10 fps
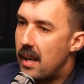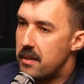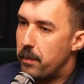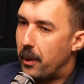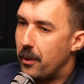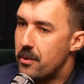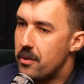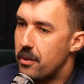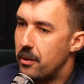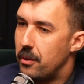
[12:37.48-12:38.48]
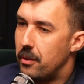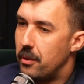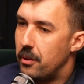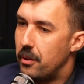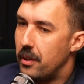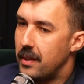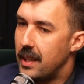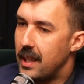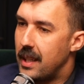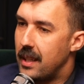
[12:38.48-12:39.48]
as opposed to
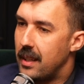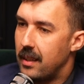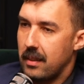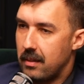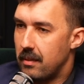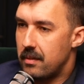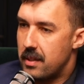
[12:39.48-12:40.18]
the